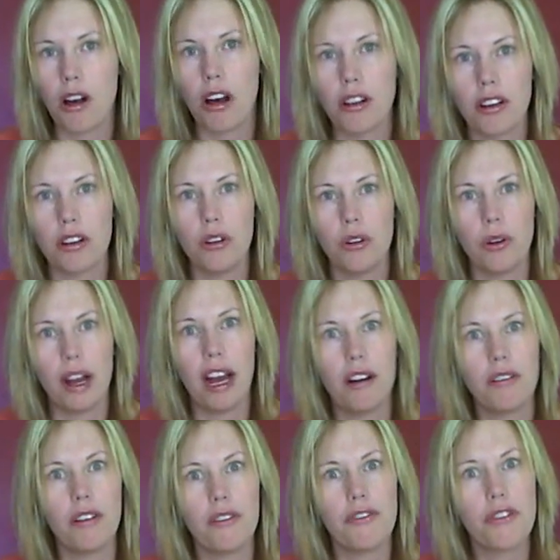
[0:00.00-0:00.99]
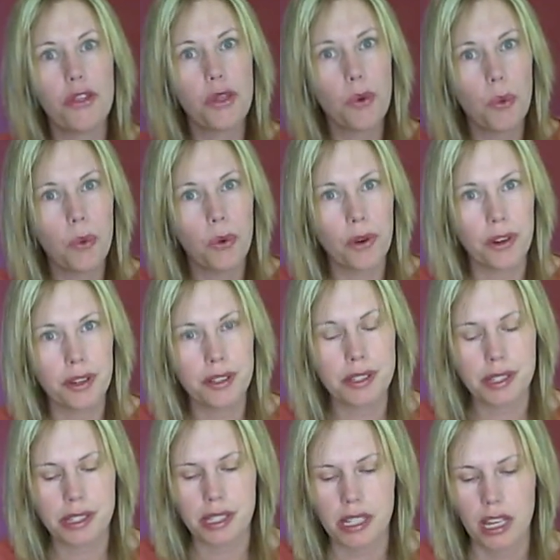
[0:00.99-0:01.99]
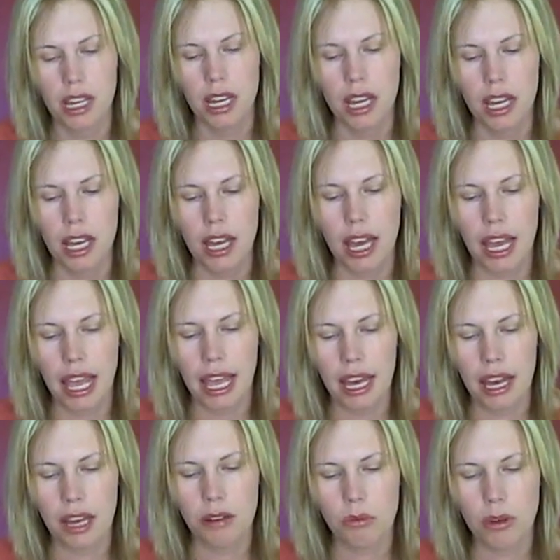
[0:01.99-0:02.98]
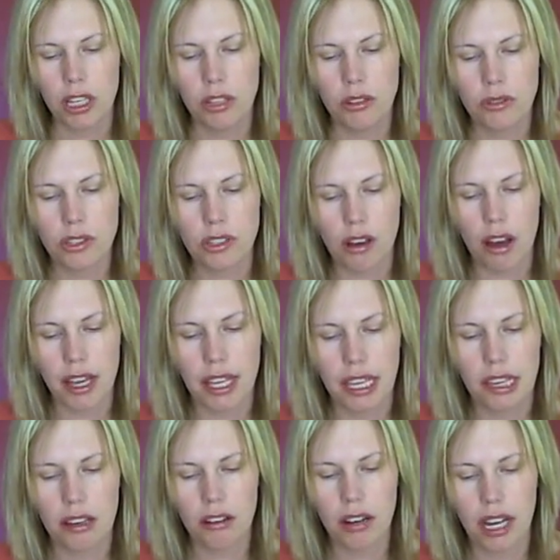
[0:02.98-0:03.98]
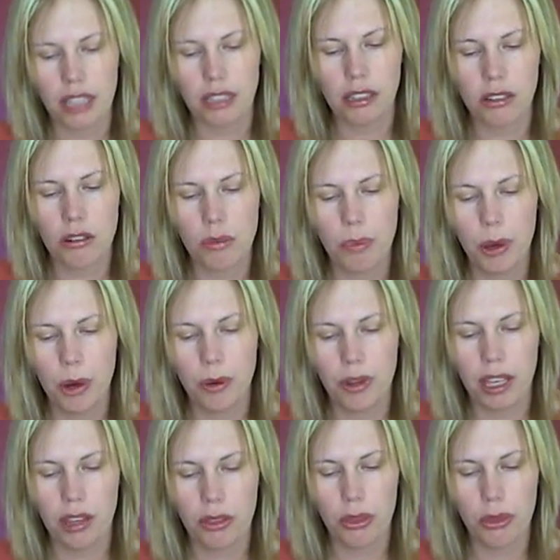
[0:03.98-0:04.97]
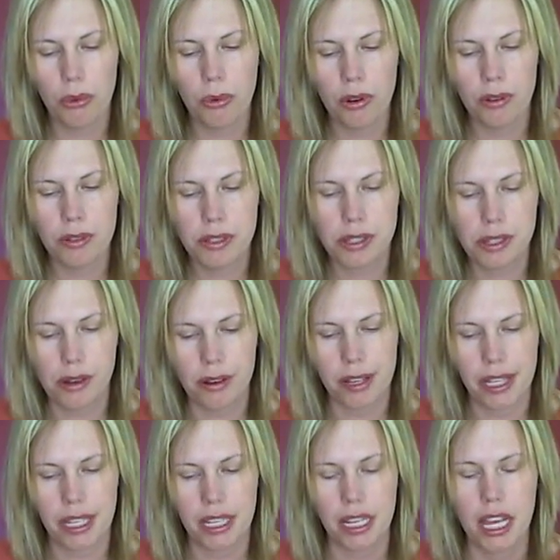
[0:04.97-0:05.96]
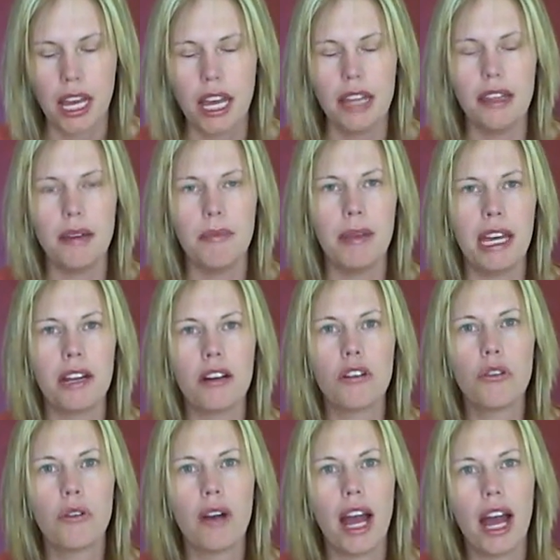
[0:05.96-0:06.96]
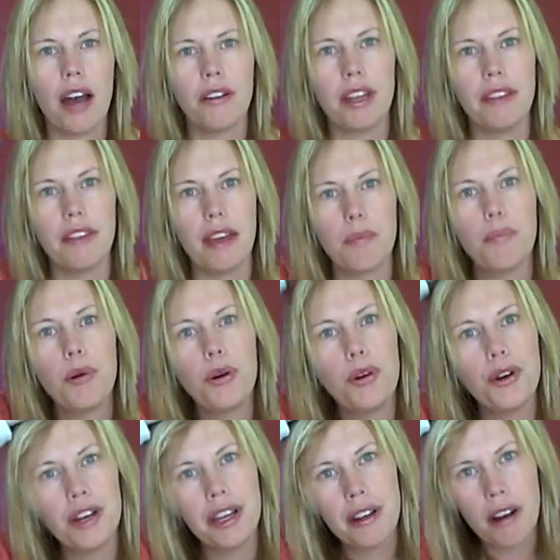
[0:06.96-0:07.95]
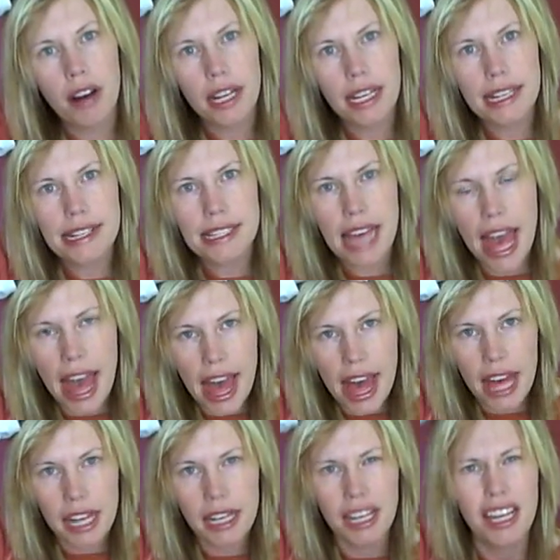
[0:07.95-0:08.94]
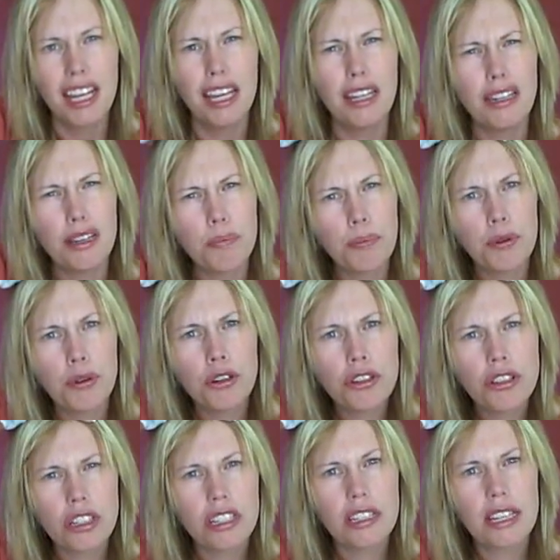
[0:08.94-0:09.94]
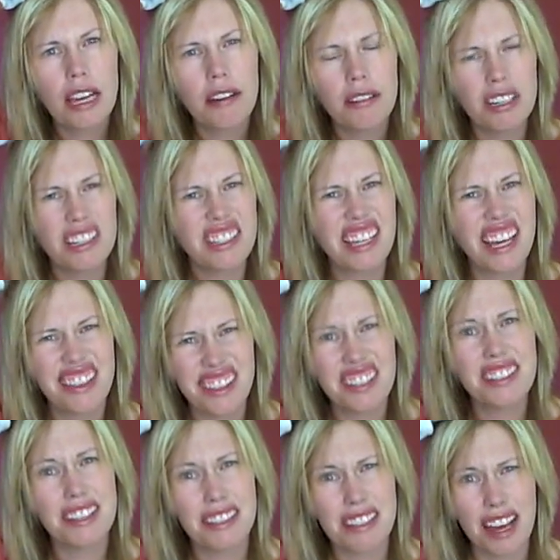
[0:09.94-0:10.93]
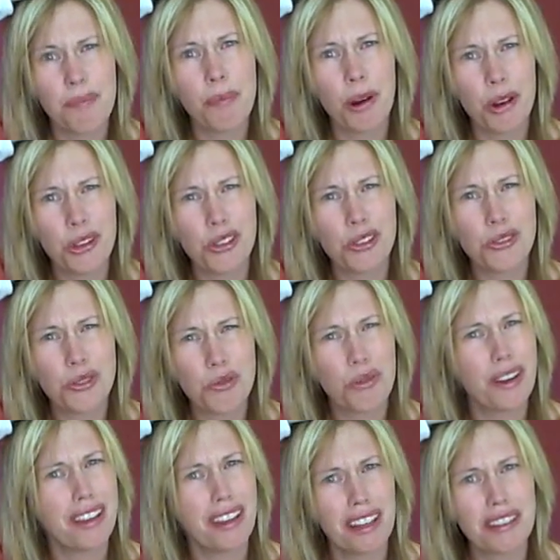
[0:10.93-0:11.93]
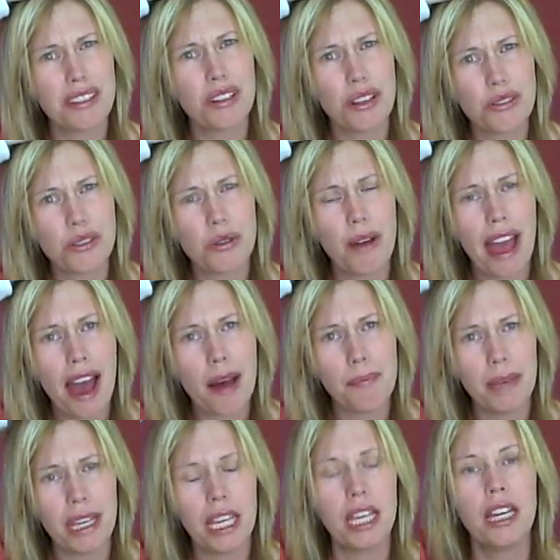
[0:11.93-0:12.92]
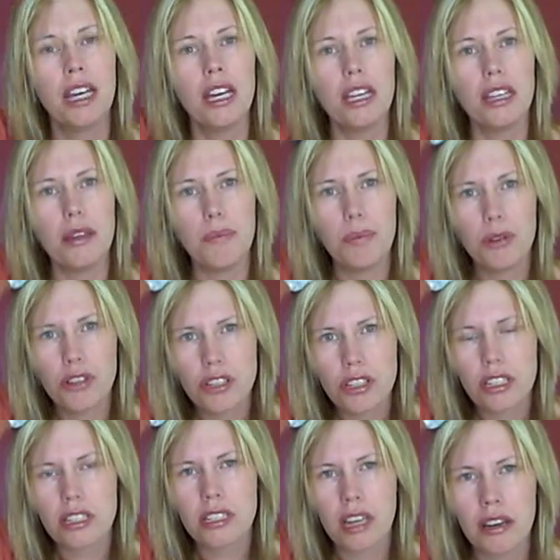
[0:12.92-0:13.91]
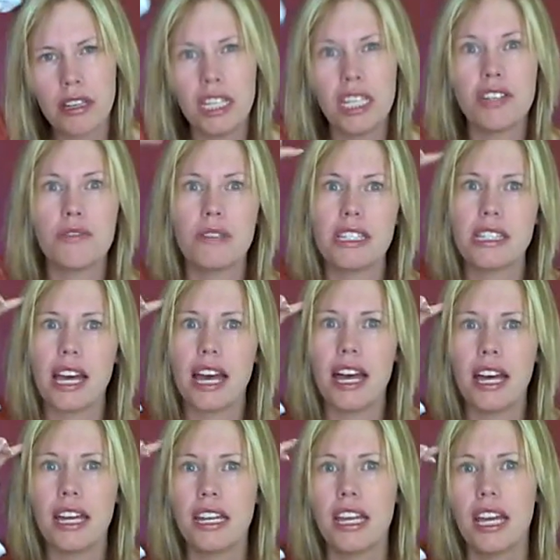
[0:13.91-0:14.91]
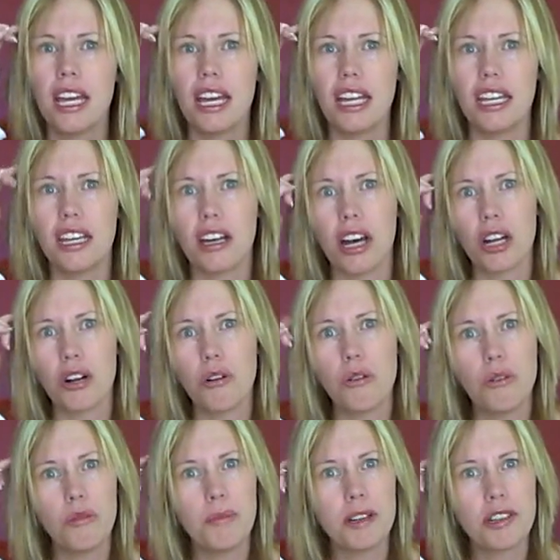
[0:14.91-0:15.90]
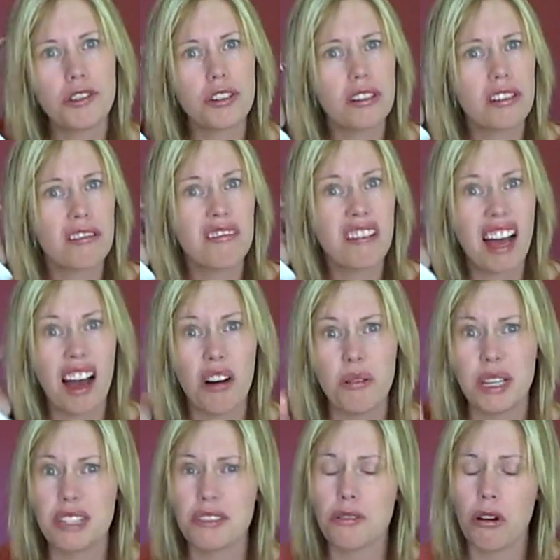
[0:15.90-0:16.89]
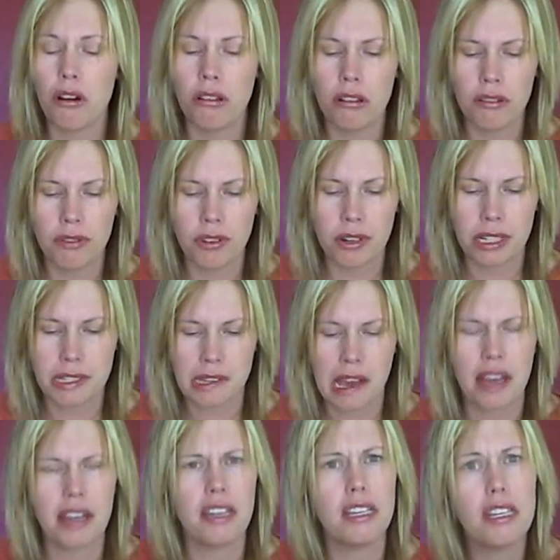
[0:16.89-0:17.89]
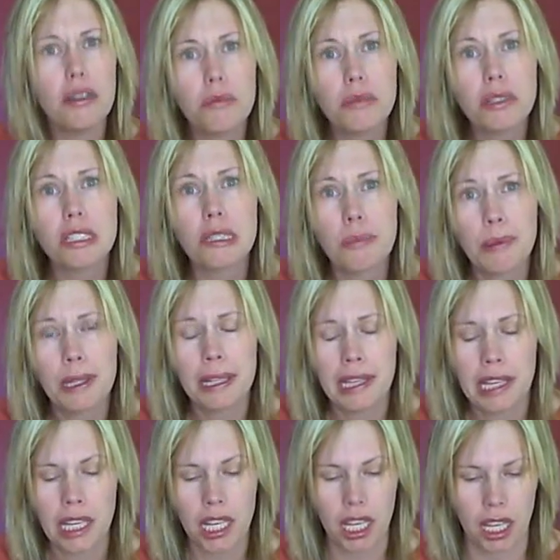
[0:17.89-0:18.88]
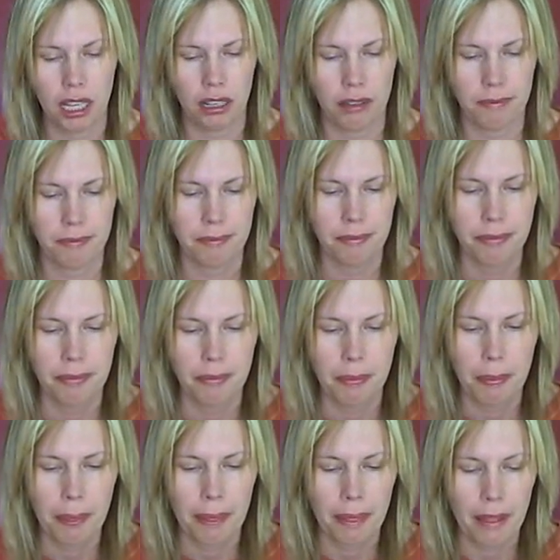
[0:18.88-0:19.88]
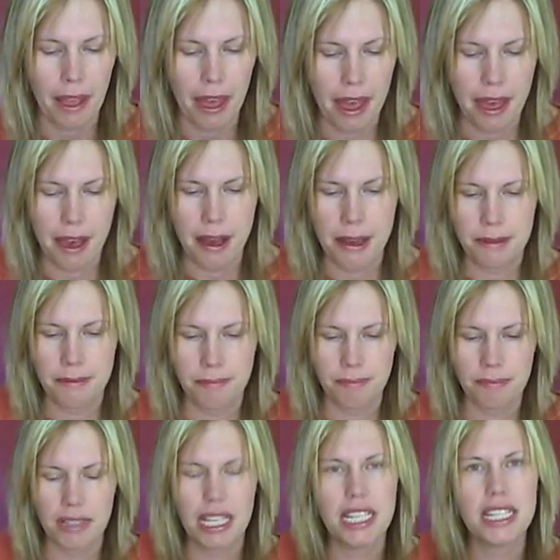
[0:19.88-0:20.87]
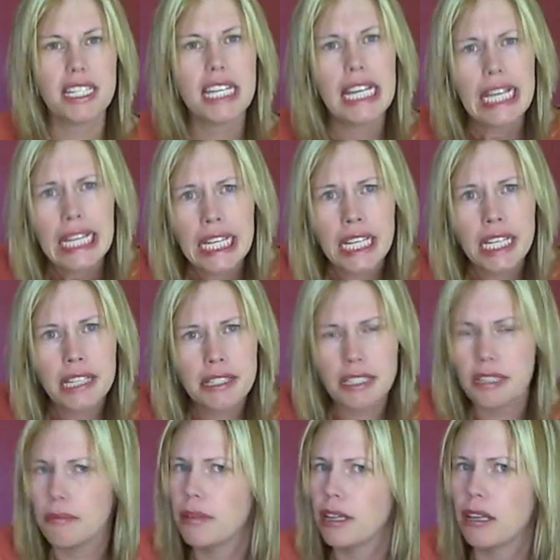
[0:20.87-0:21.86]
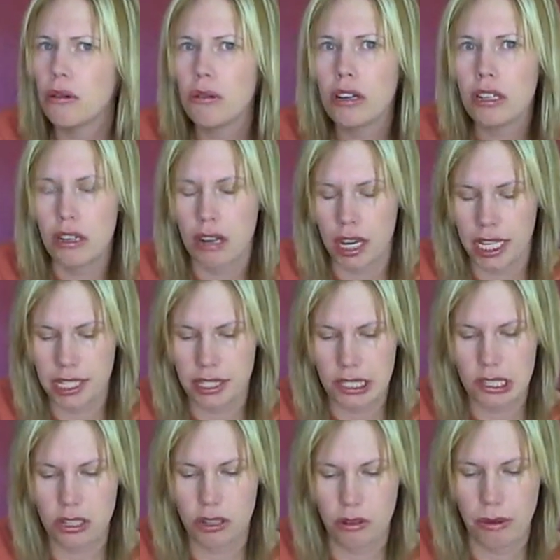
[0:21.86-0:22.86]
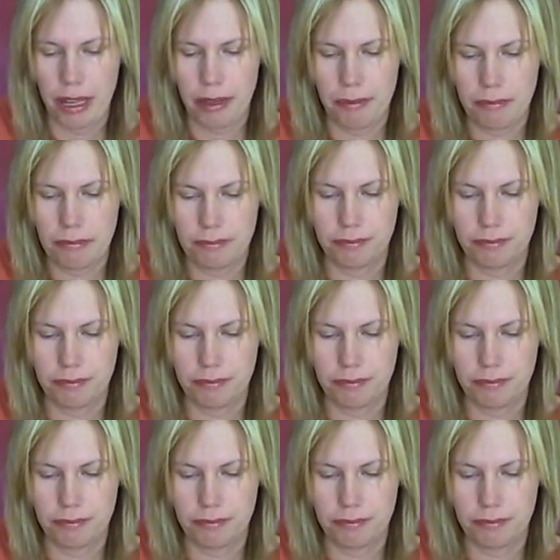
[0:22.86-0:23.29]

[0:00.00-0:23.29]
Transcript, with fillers: called a crown of thorns. And what you saw here had little pokey thorns on it. They made a crown and they put it on his head. They pushed it down in his head. This is that part of the story that's not so happy. They pushed it down into his head, and he got a whole bunch of little owies all over his head, and he was bleeding. And they teased him, and they weren't nice to him.